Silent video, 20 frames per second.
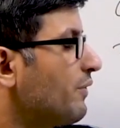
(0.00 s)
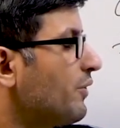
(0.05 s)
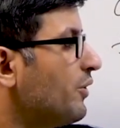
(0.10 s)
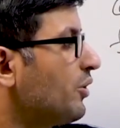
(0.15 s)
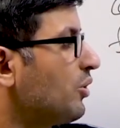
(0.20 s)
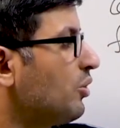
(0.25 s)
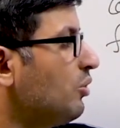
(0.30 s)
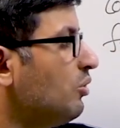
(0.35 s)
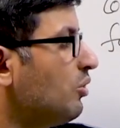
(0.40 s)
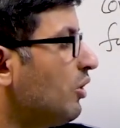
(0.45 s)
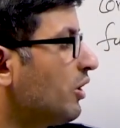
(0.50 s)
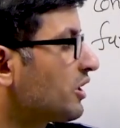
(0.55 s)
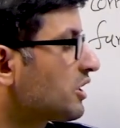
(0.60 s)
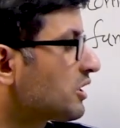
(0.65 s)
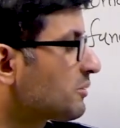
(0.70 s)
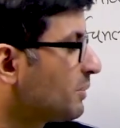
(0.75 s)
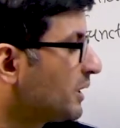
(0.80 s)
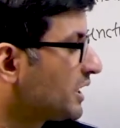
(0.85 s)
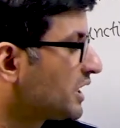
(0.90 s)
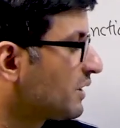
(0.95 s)
you do not
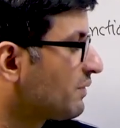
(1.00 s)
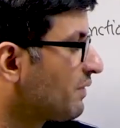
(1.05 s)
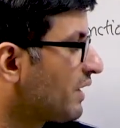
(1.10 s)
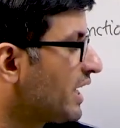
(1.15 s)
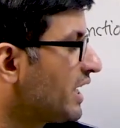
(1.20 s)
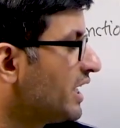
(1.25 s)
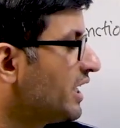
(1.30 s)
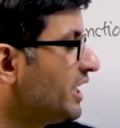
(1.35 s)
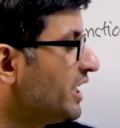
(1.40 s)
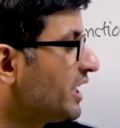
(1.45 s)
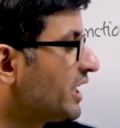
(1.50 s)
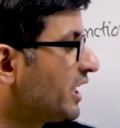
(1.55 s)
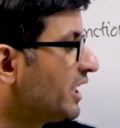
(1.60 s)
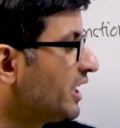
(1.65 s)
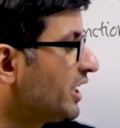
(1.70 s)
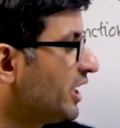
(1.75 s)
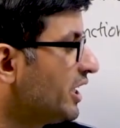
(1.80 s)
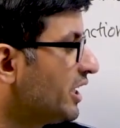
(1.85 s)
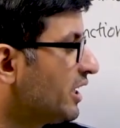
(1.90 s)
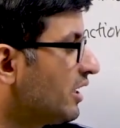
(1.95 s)
specify any
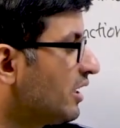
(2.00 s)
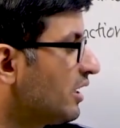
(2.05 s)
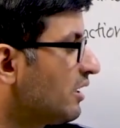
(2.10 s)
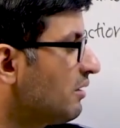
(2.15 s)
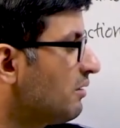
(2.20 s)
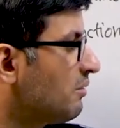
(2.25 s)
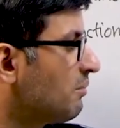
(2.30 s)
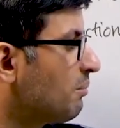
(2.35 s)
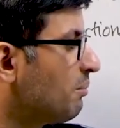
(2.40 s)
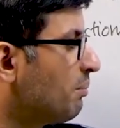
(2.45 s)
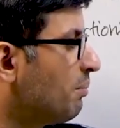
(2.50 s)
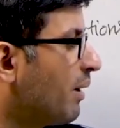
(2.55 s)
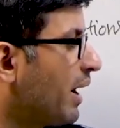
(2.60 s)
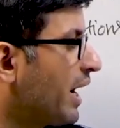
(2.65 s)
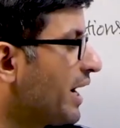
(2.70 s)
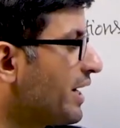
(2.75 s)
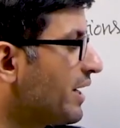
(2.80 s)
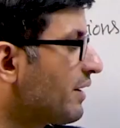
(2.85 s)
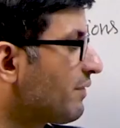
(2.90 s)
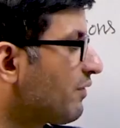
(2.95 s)
container,
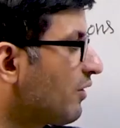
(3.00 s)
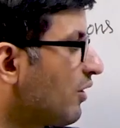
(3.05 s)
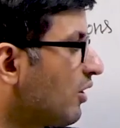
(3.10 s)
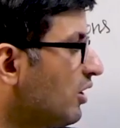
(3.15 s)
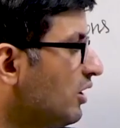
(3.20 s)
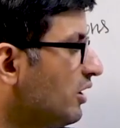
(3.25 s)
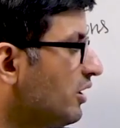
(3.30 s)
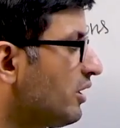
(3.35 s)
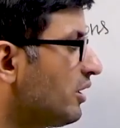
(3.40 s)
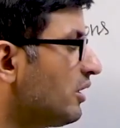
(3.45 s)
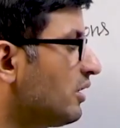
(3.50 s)
by default,